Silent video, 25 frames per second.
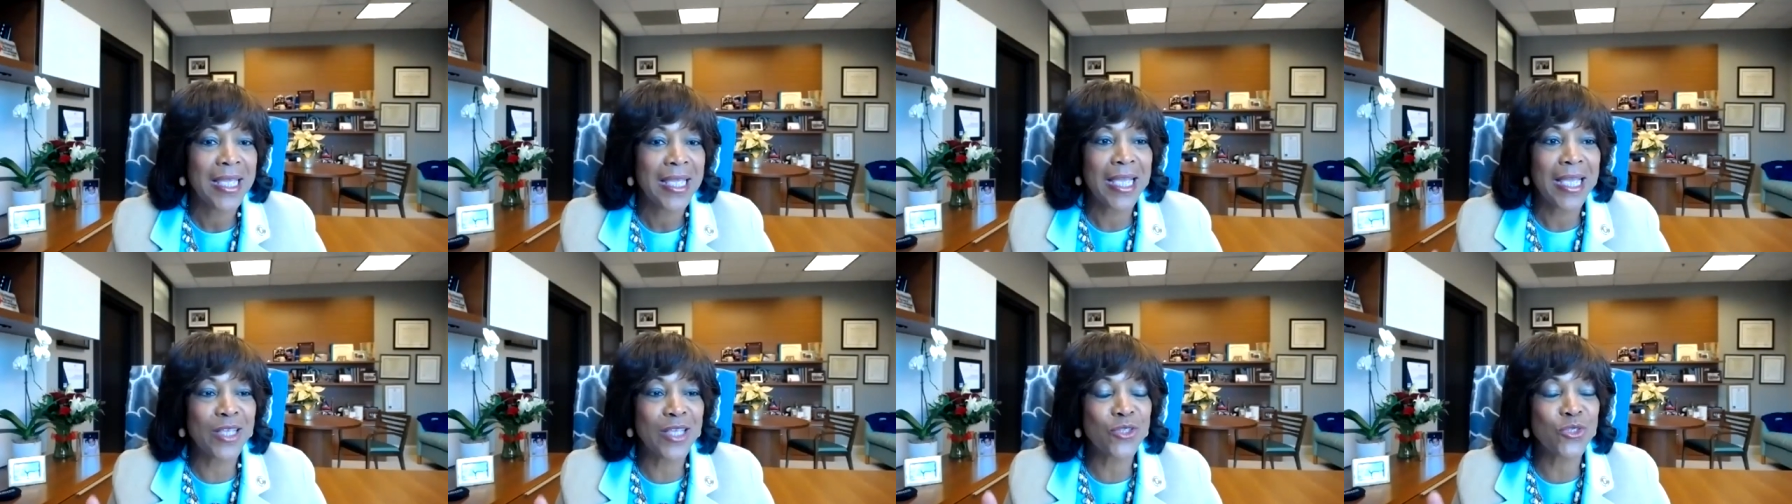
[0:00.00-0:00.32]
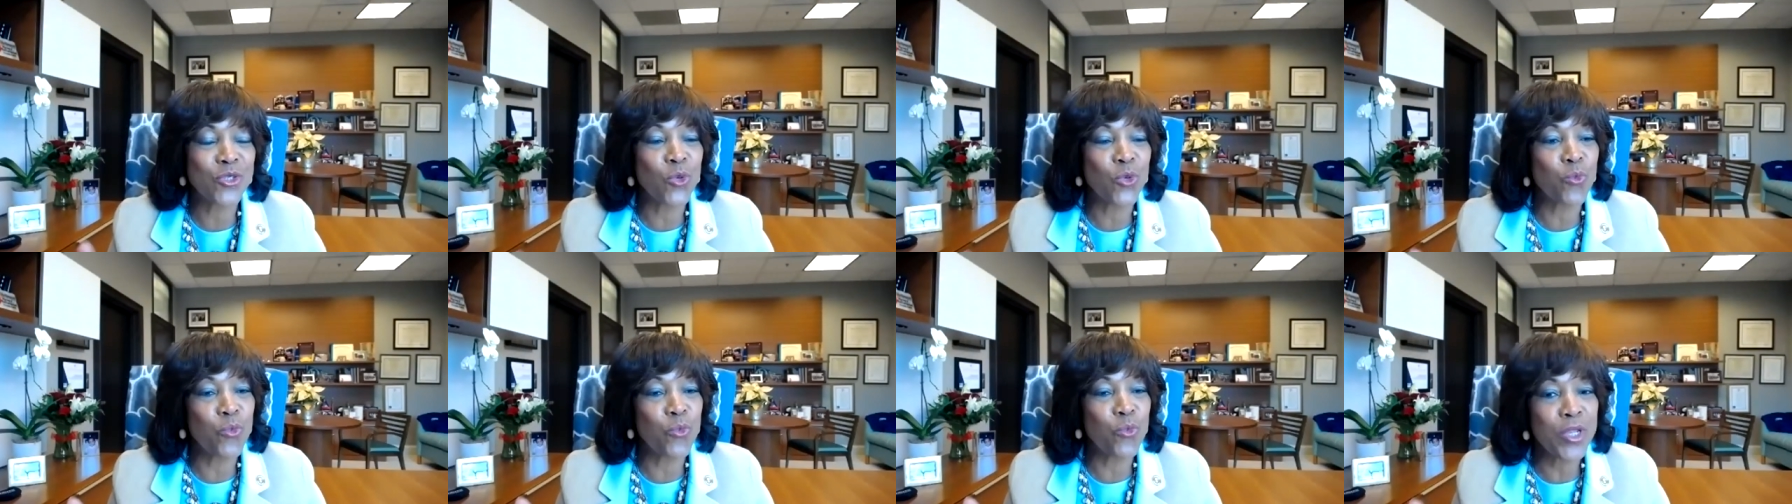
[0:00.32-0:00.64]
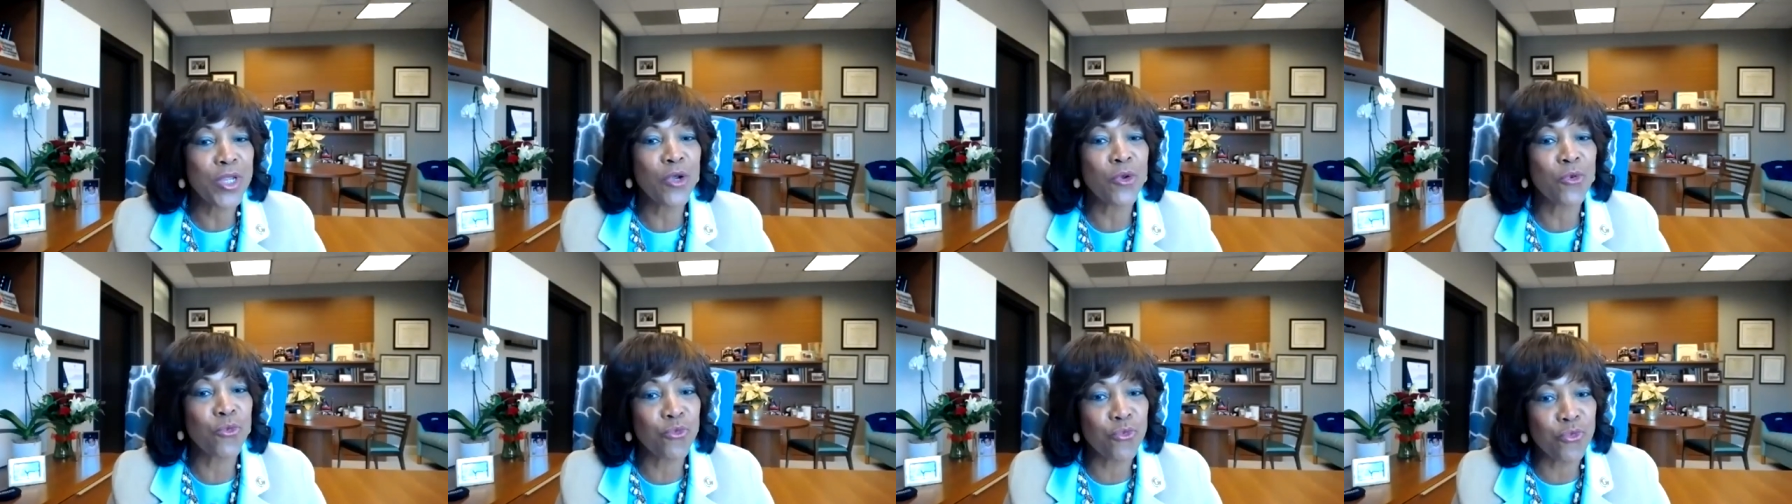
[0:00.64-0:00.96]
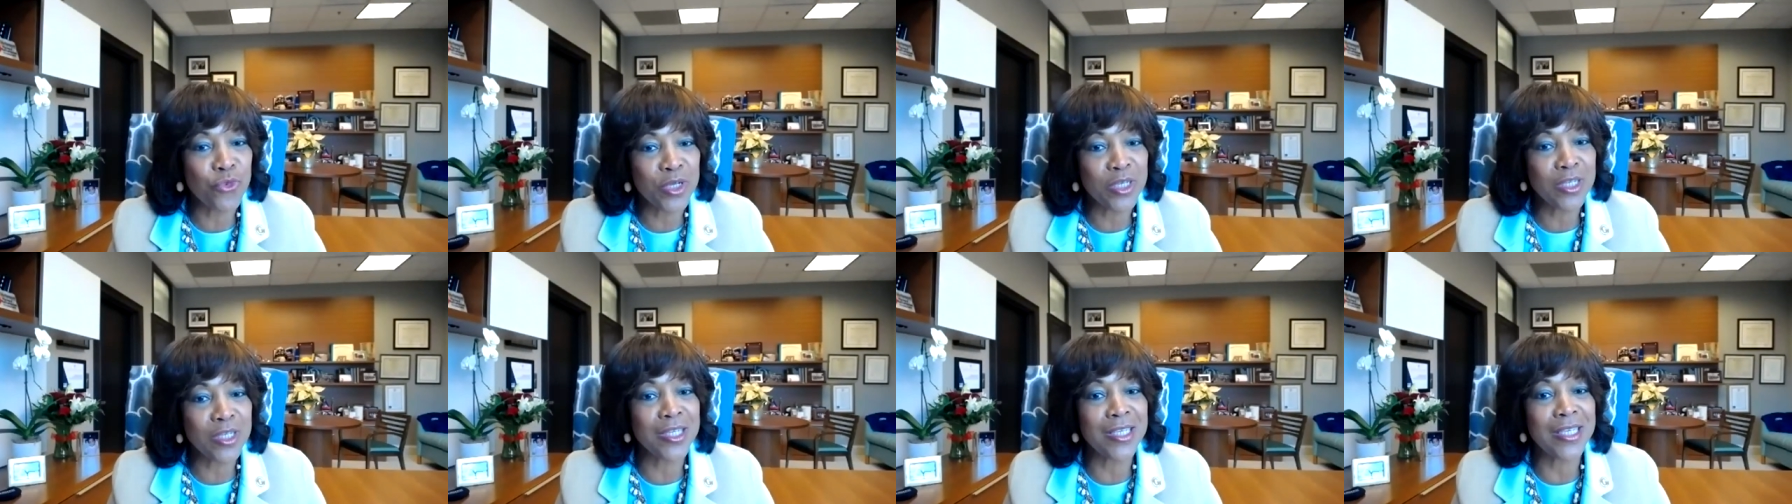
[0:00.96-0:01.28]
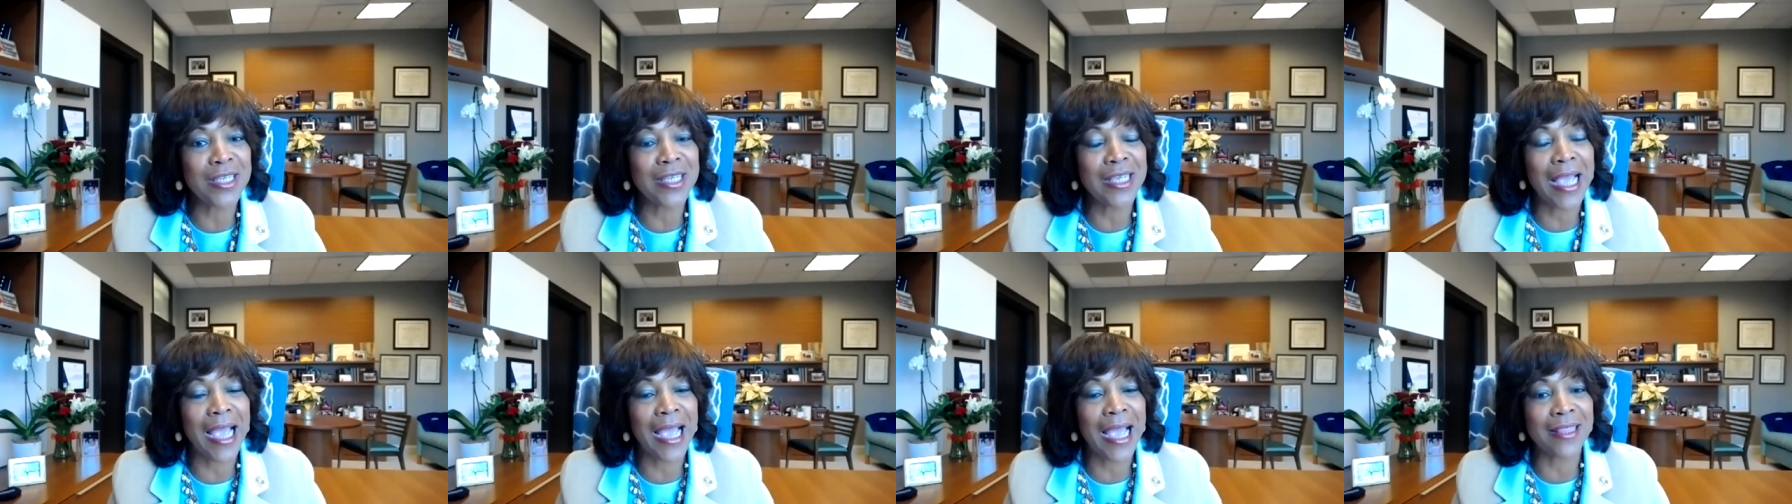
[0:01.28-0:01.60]
And so we are
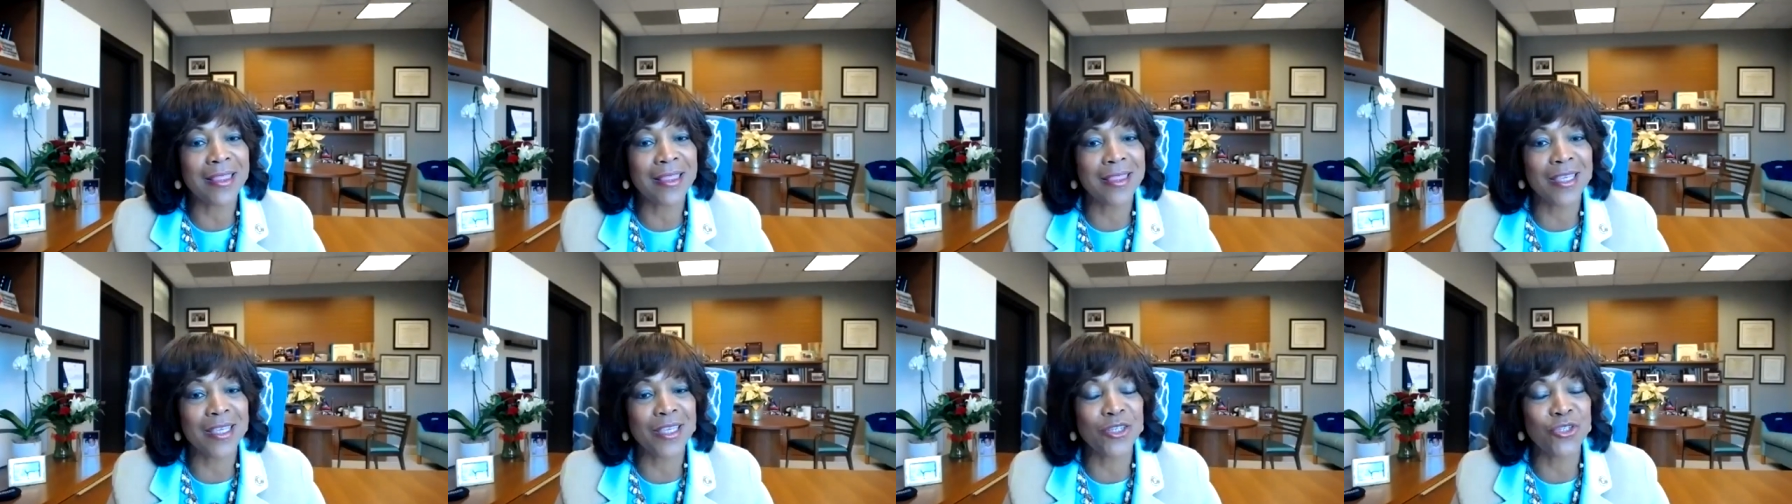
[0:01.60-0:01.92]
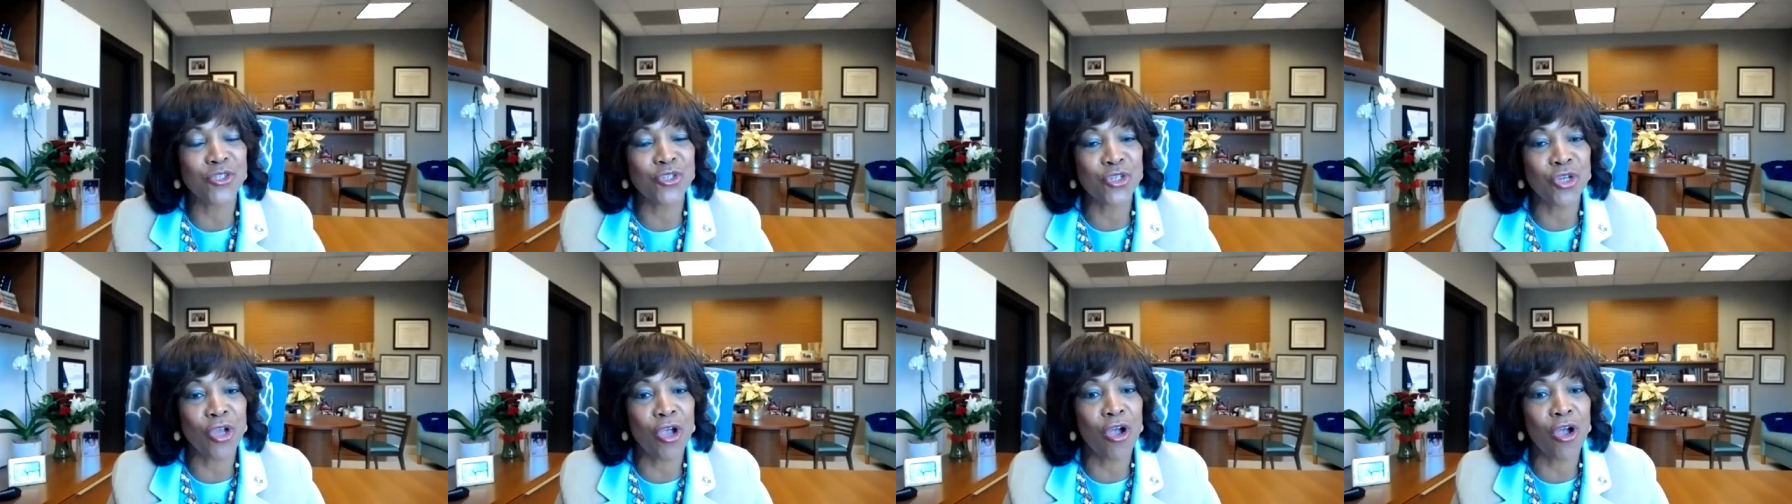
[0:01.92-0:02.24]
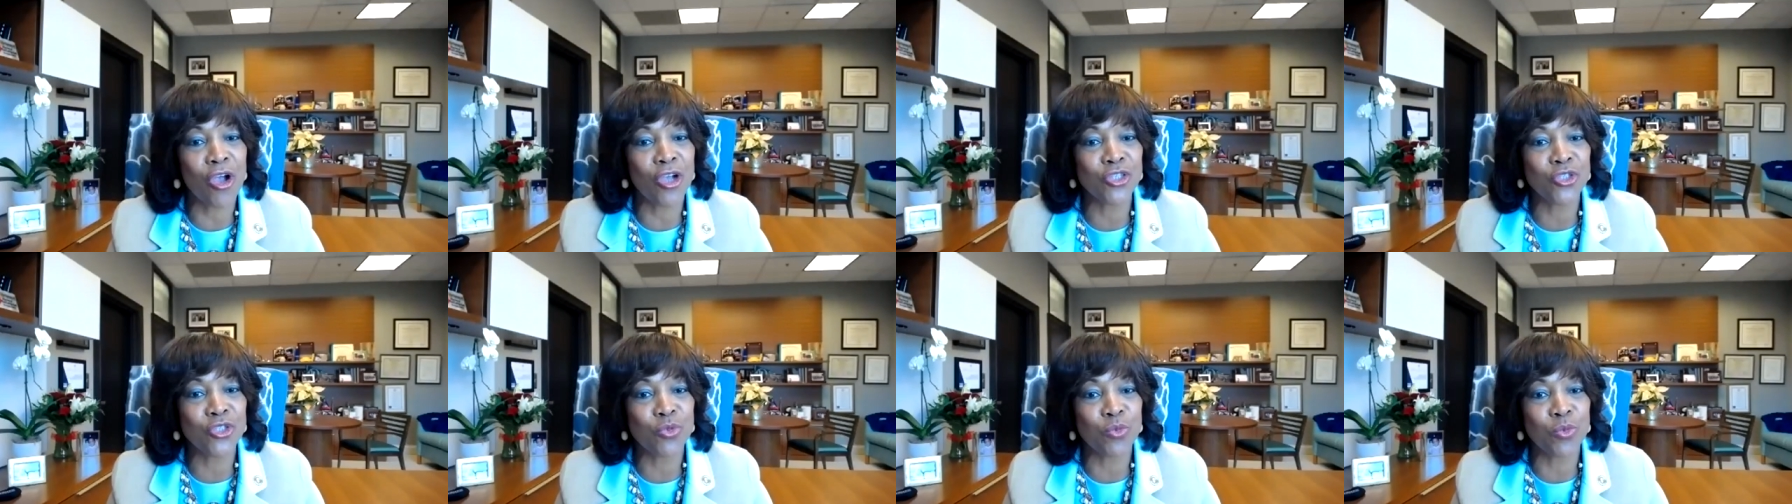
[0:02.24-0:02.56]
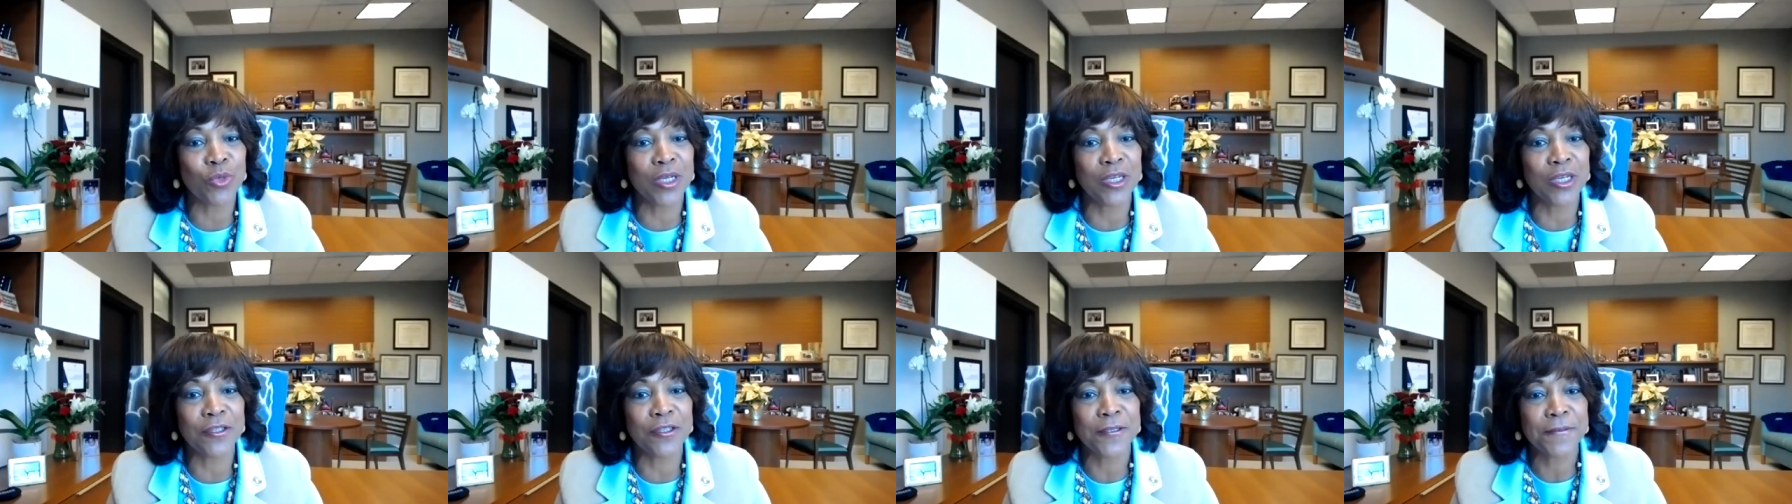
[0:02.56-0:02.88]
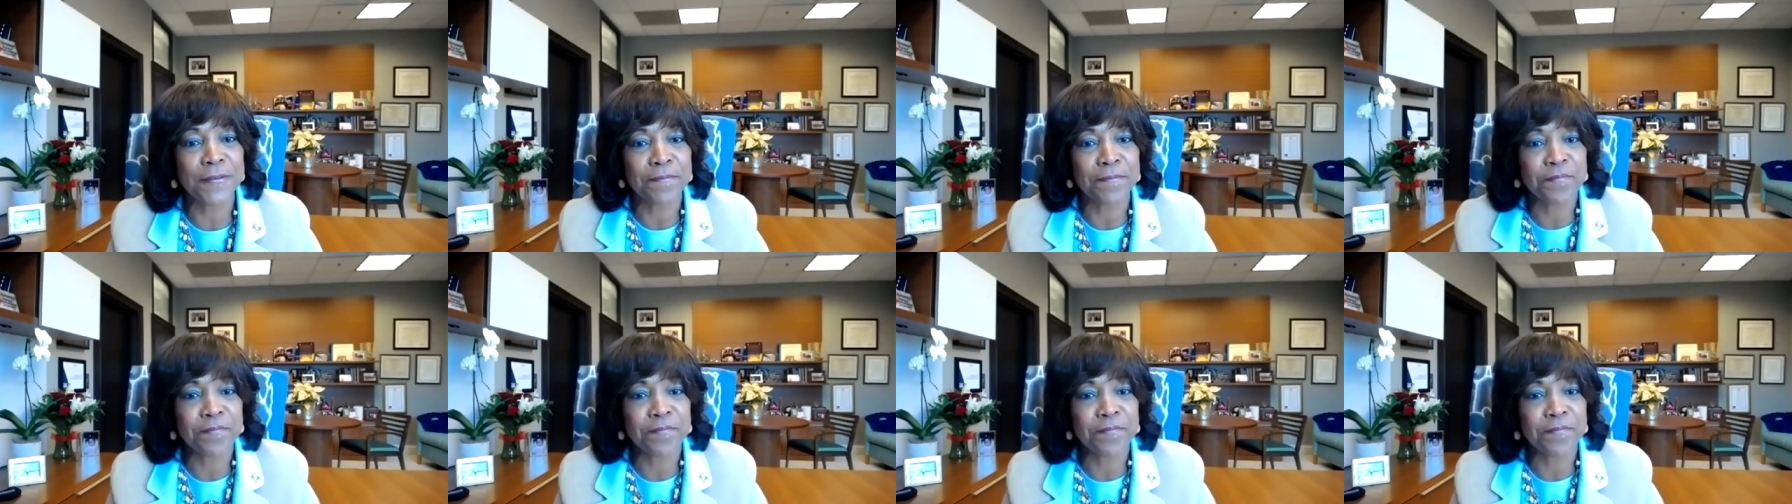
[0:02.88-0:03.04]
really, I think, charged with